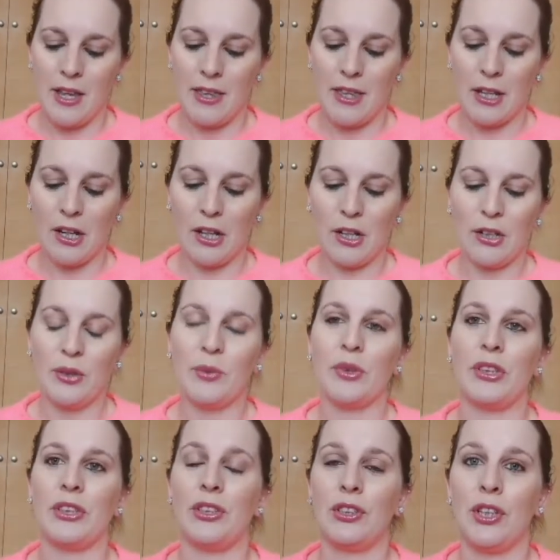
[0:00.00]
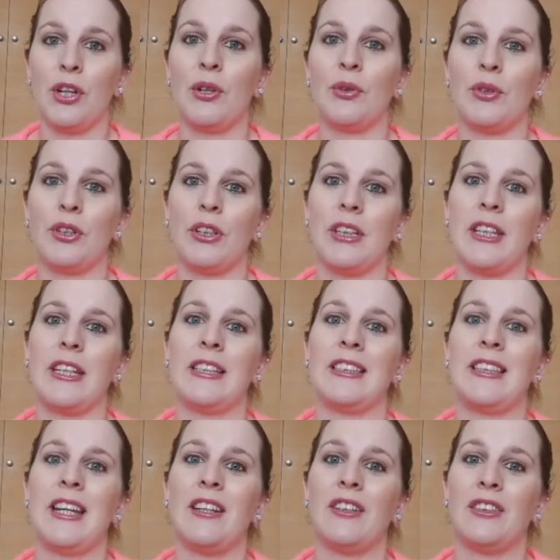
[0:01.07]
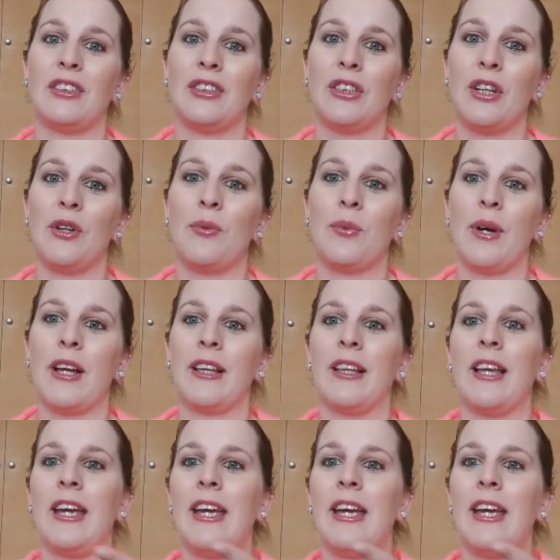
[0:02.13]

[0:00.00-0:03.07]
The glue was so good. They stayed on so well.